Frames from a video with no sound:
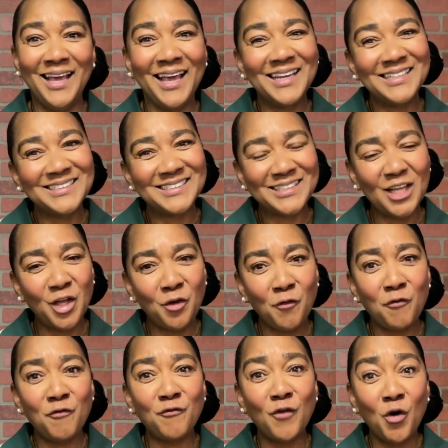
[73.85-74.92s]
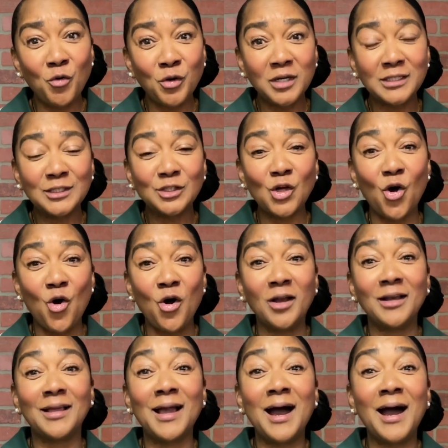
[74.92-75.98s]
and instead focus
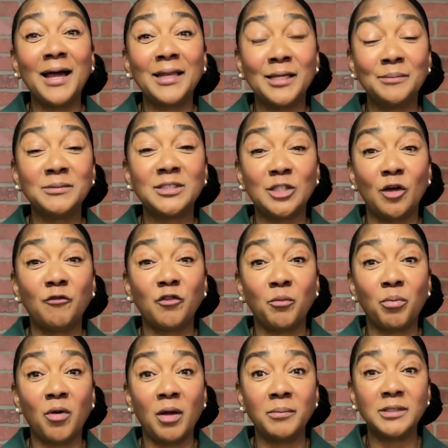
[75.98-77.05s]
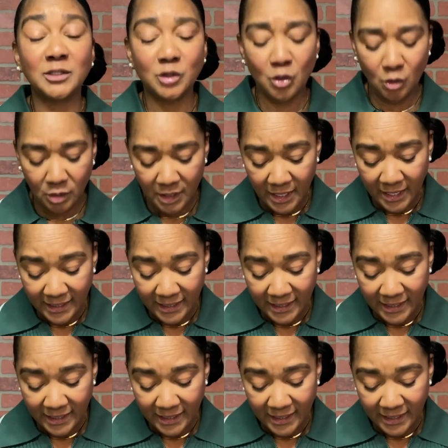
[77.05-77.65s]
on God himself, the promiser.